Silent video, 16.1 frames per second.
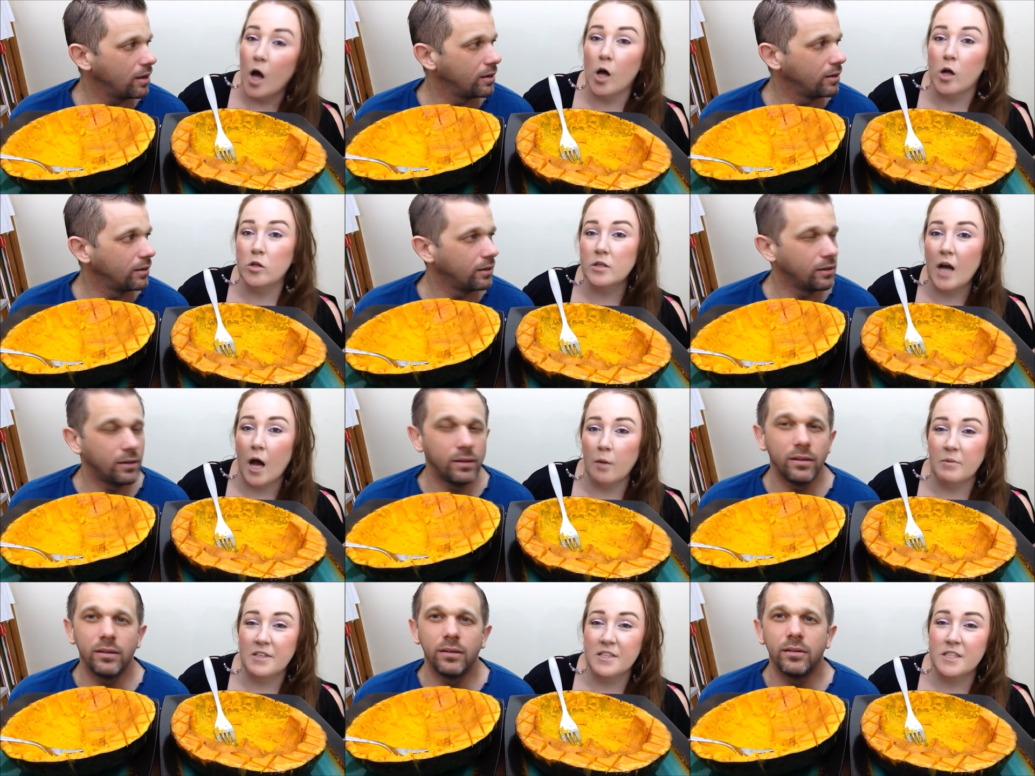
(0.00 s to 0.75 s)
Speaker 1: all
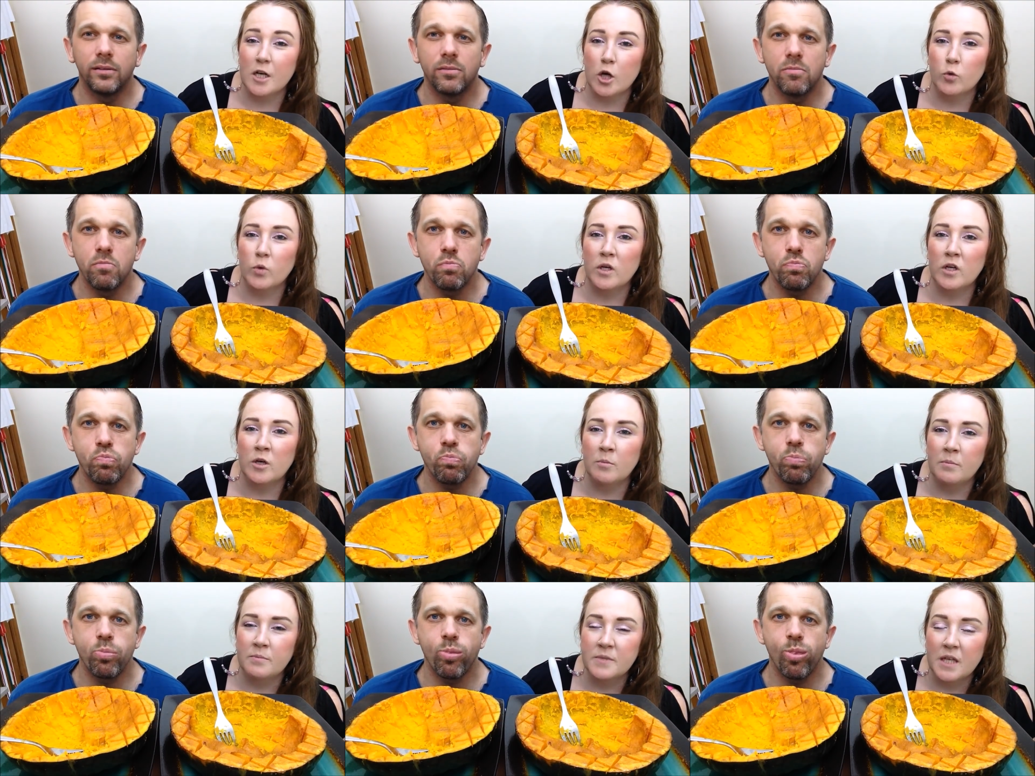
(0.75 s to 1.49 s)
comments are
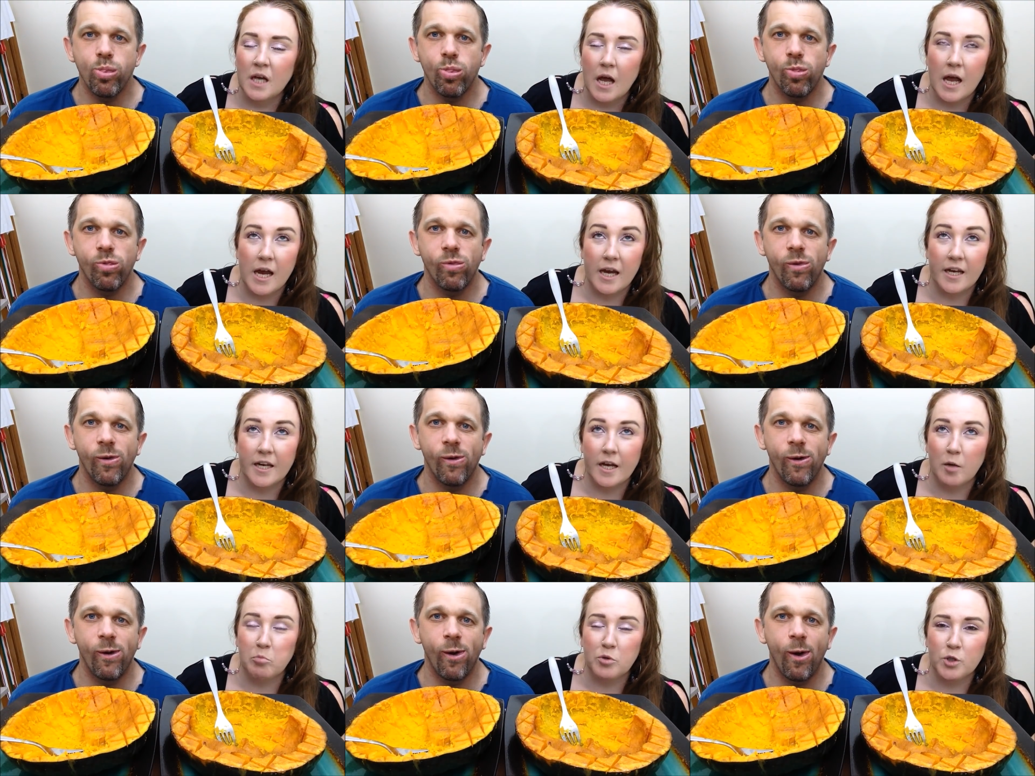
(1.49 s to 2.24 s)
welcomed
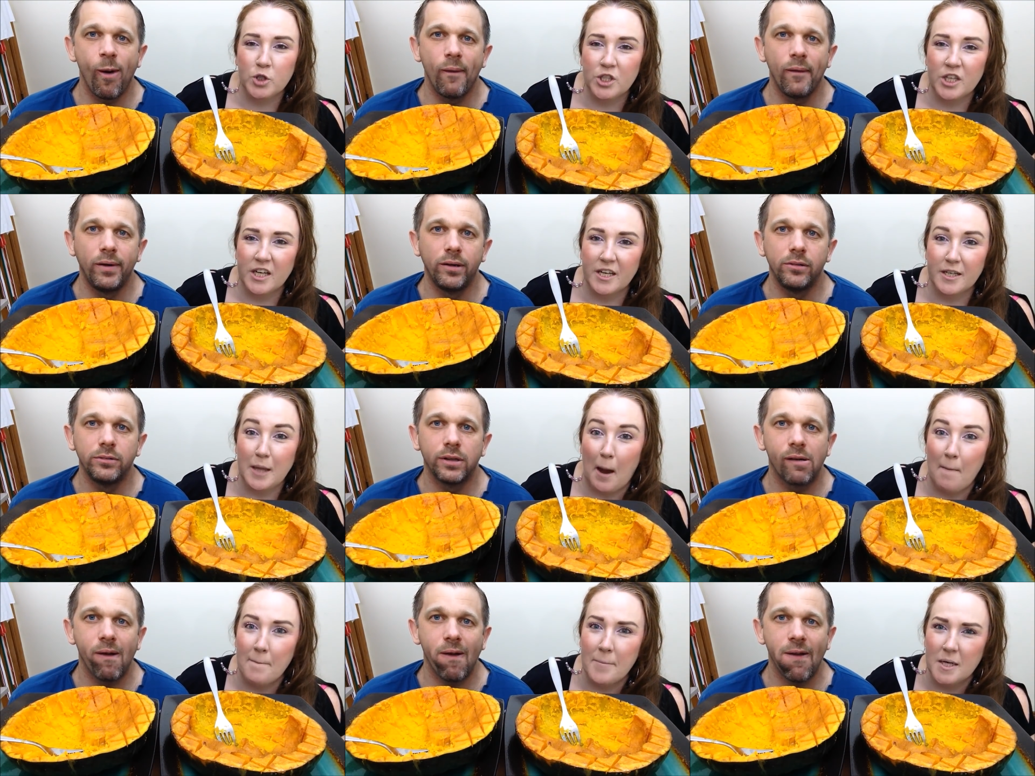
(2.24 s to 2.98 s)
and appreciated
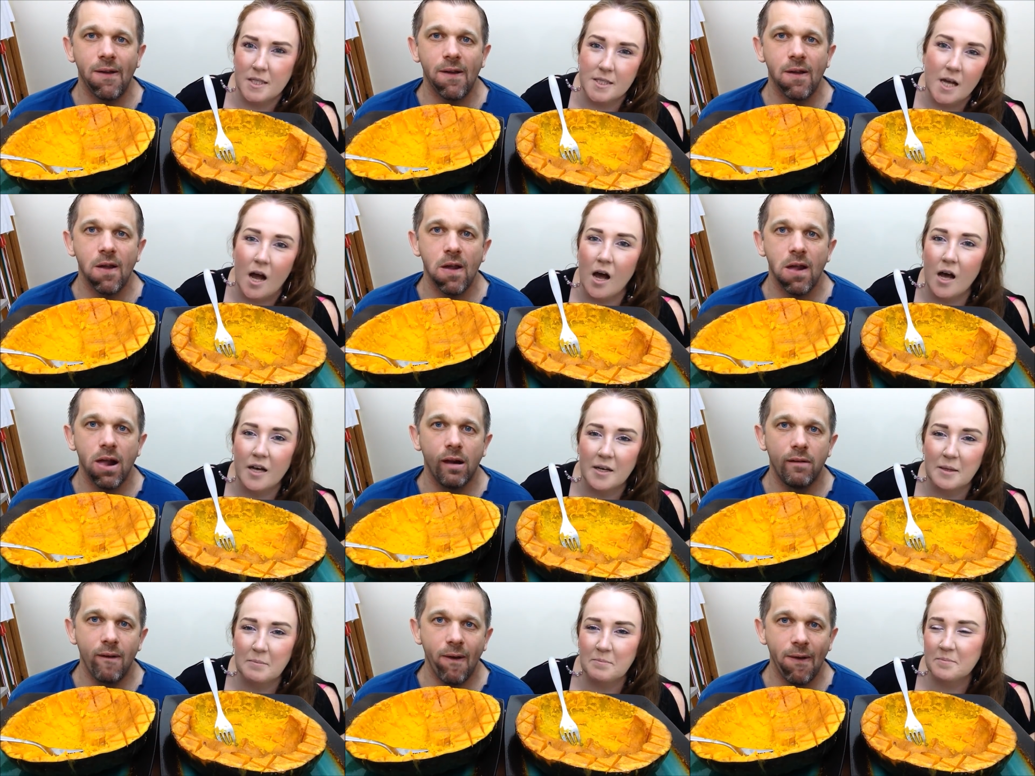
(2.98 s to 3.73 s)
big
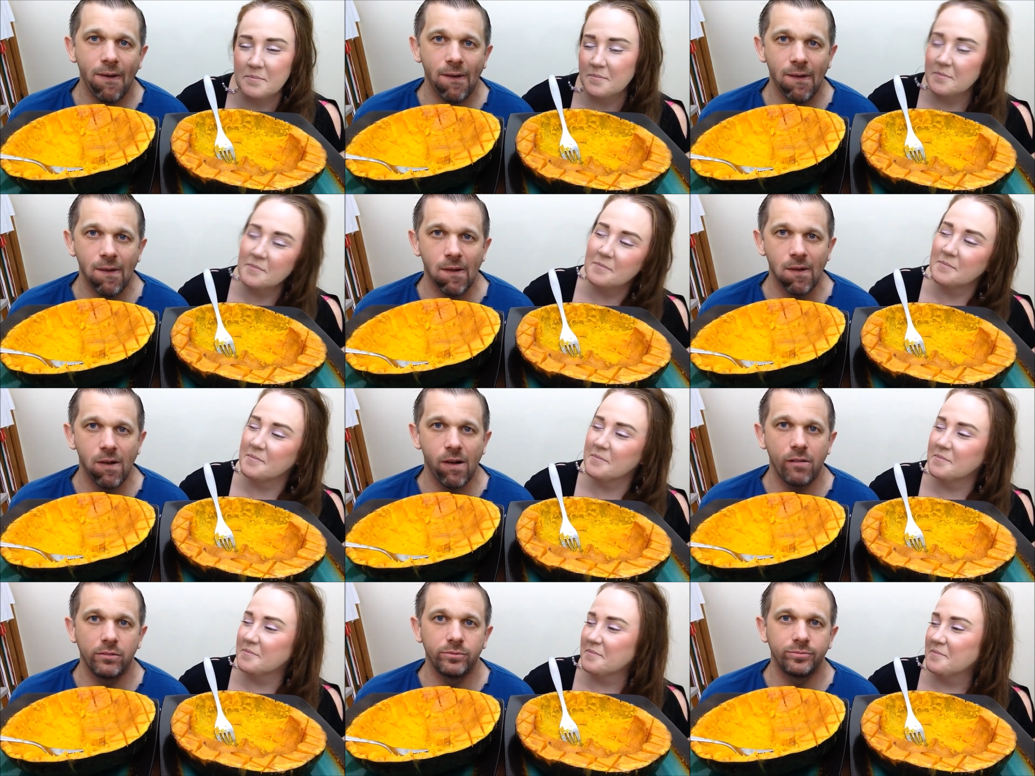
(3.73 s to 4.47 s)
time. Uh-huh.
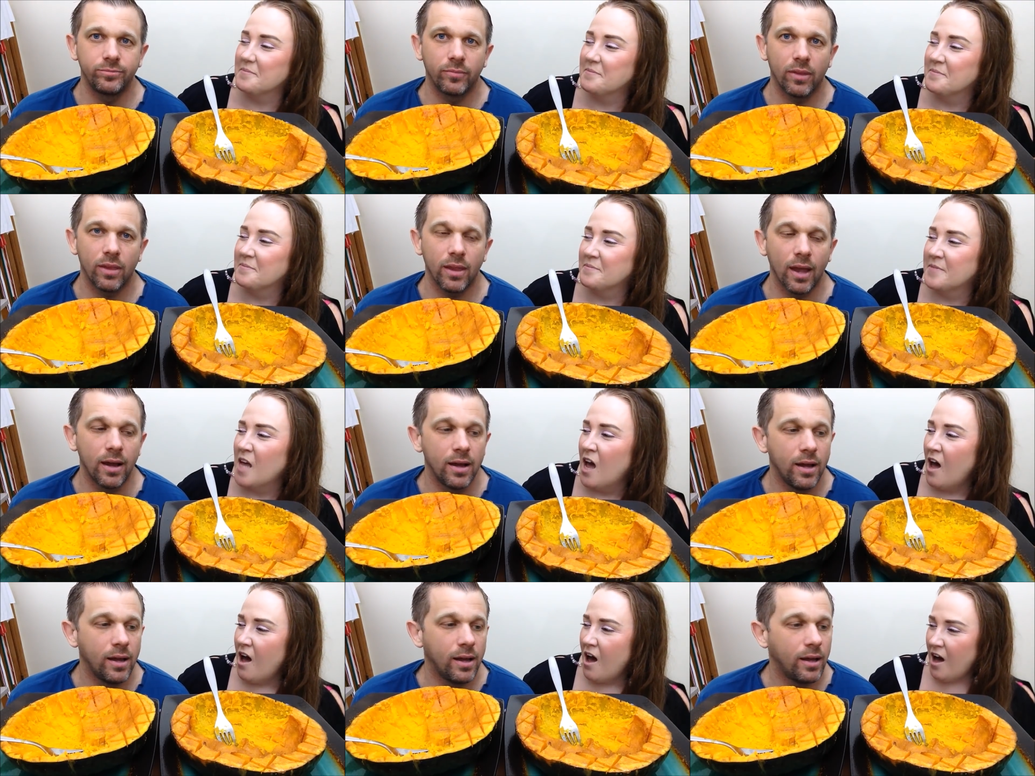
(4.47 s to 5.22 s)

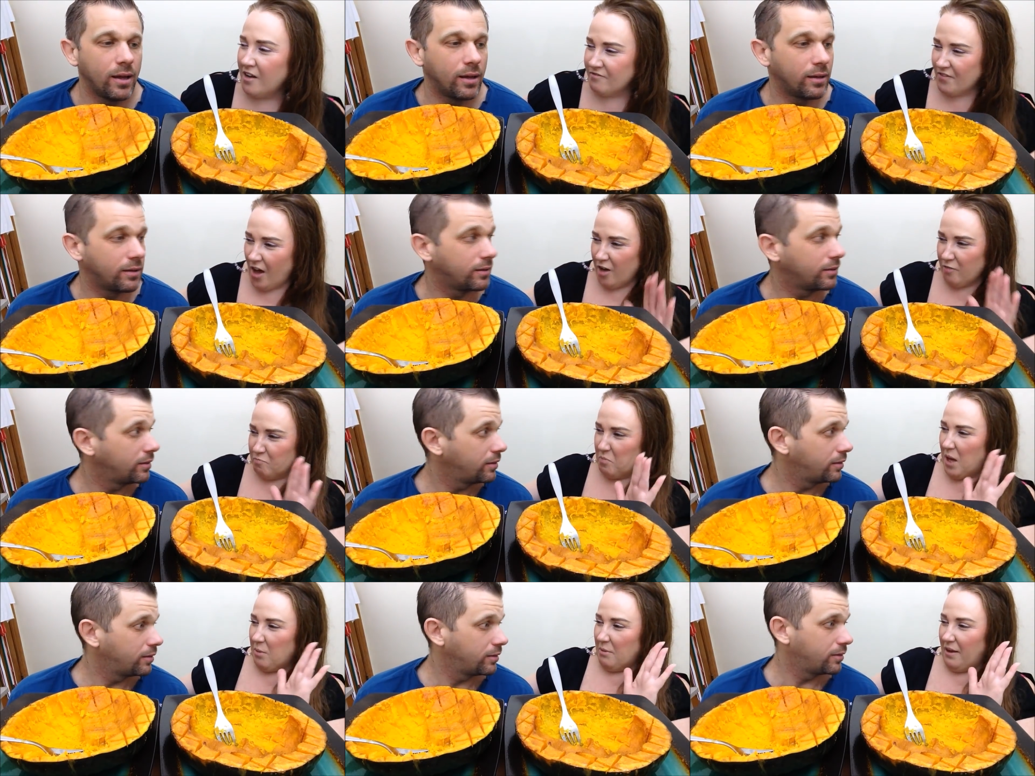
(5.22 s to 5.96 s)
High
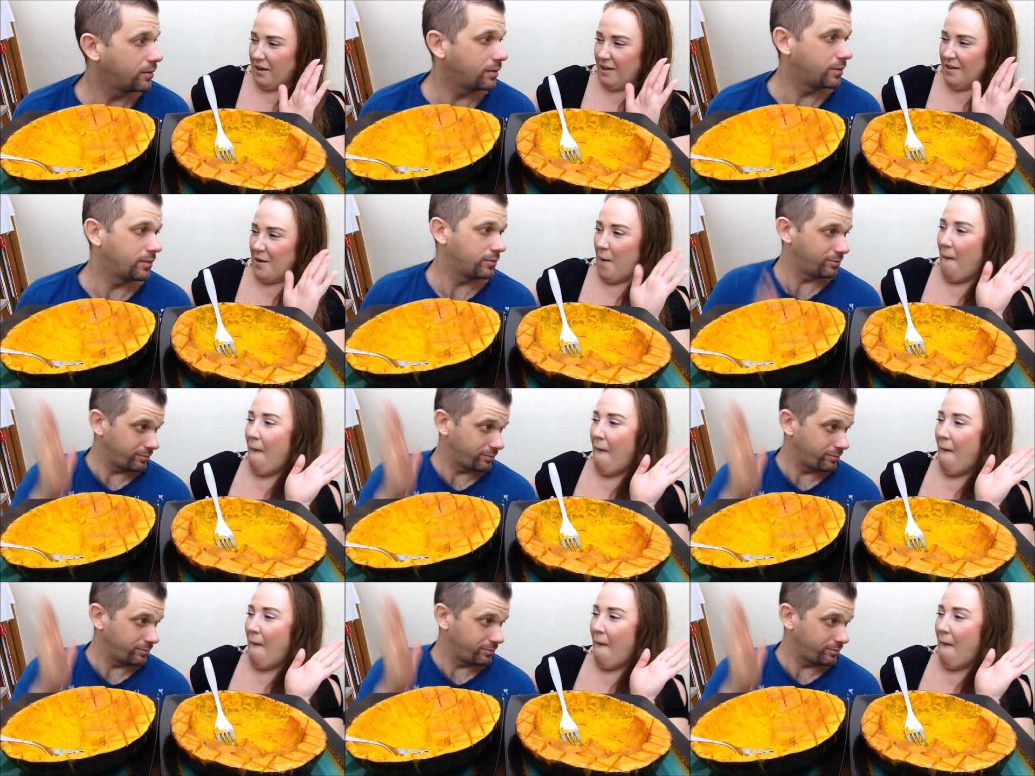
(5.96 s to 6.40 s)
five, baby.